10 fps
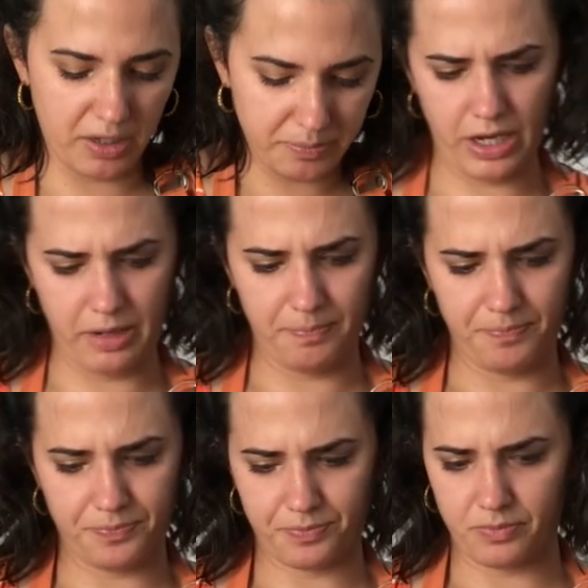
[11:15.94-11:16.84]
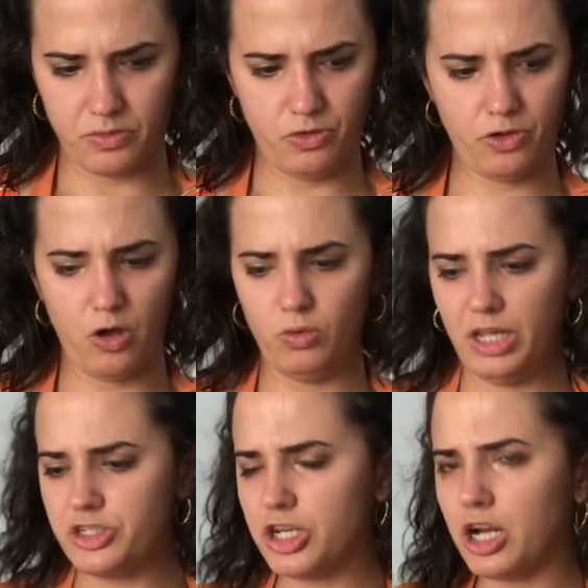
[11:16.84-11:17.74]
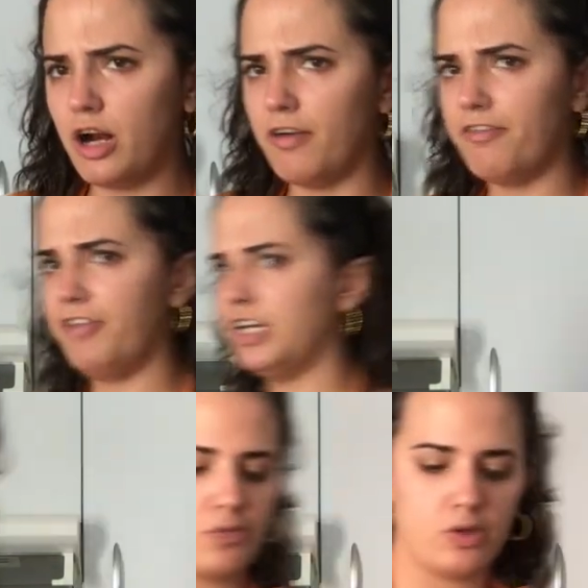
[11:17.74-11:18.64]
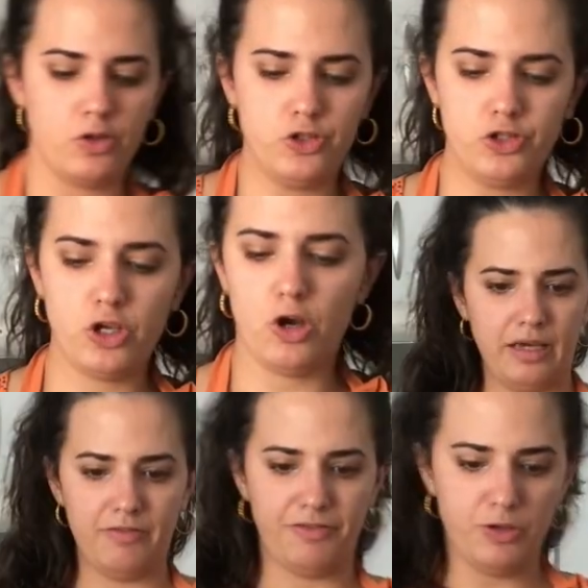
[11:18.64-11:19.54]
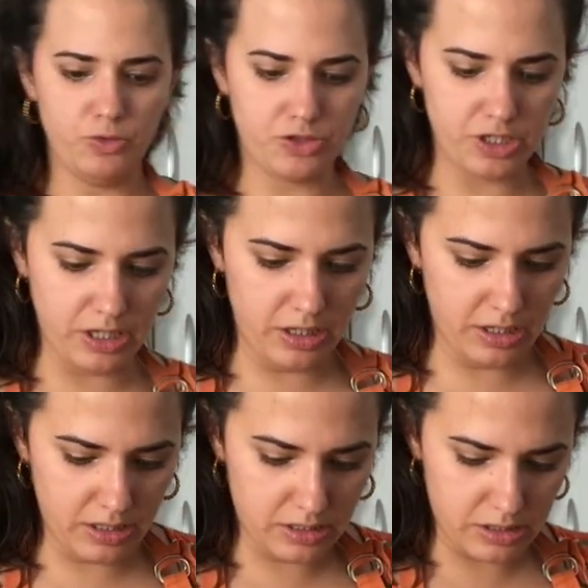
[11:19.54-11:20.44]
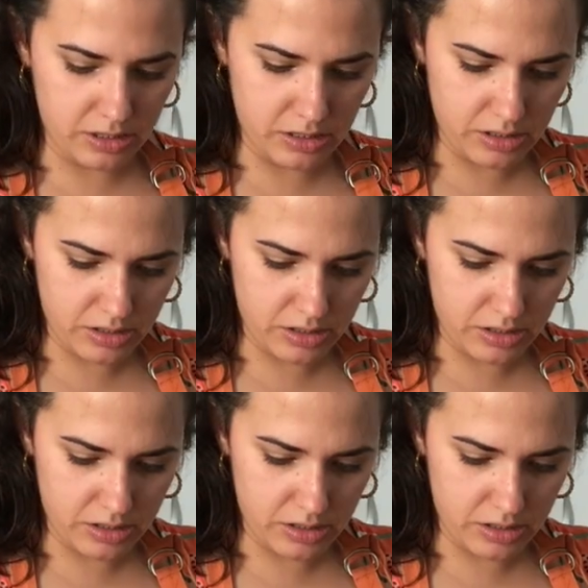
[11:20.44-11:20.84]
Okay, so let's check on our fish. So if you see this,